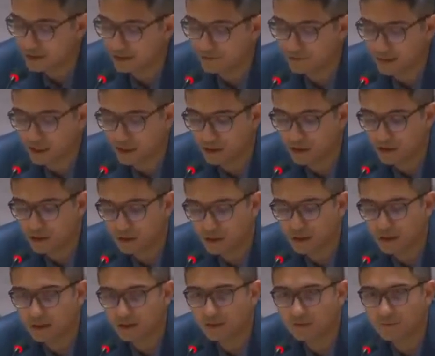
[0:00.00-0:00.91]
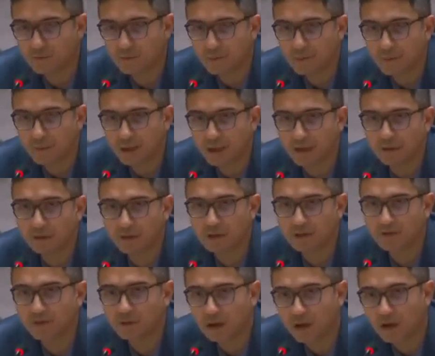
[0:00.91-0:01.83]
invasion there, and which
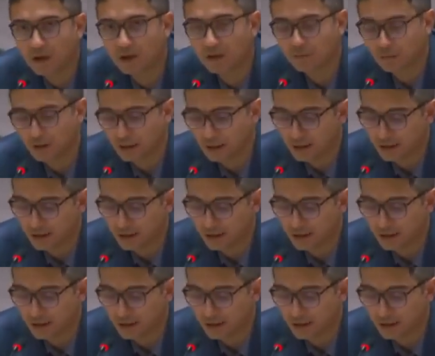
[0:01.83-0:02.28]
have long been